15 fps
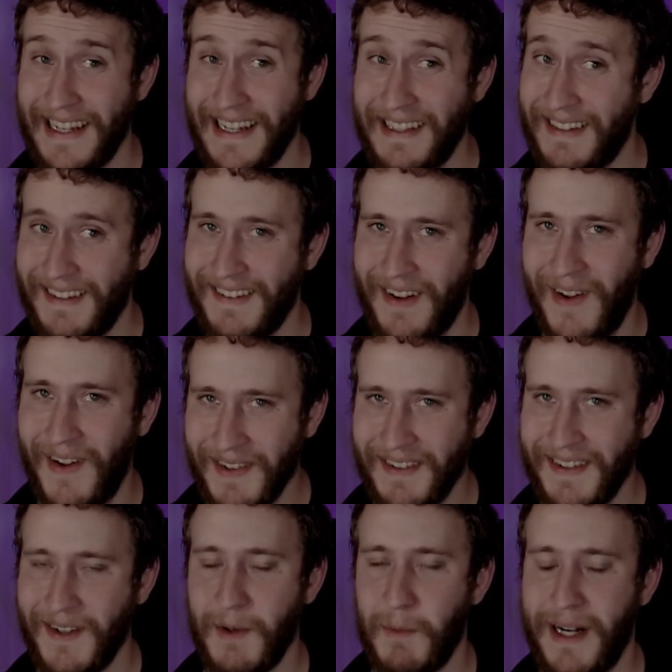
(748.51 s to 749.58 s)
and this is
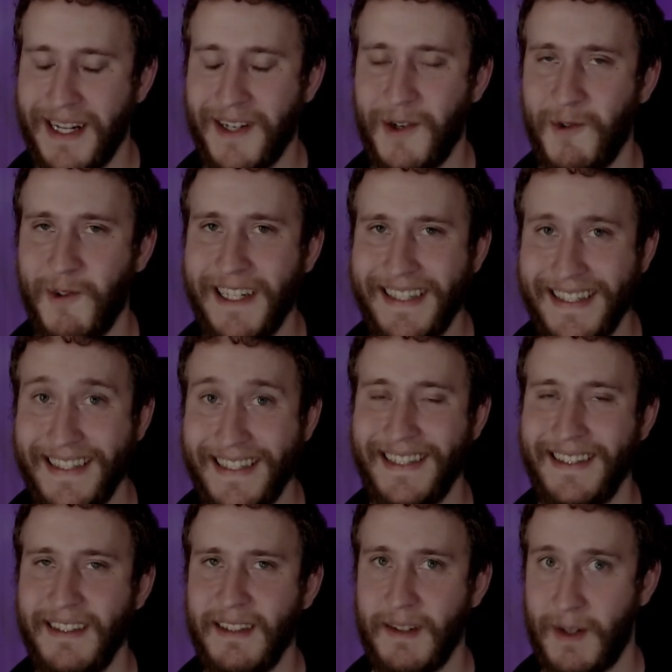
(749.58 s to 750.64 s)
also by
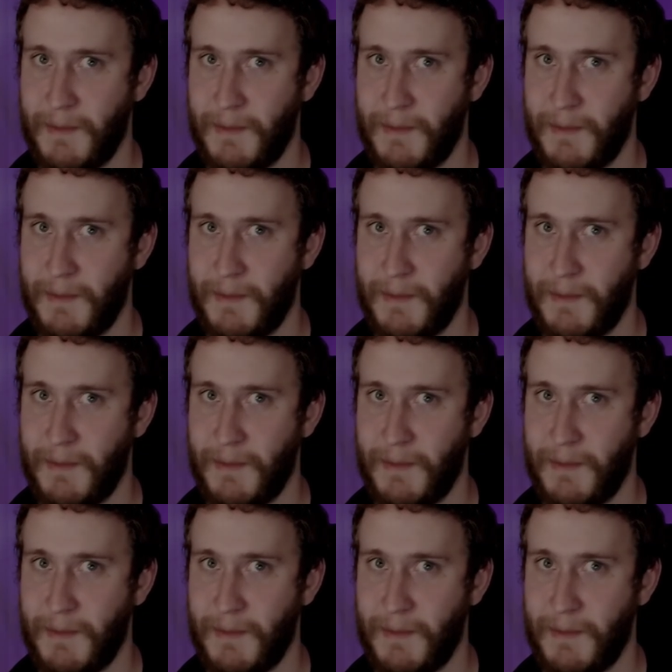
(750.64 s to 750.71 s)
coincidence,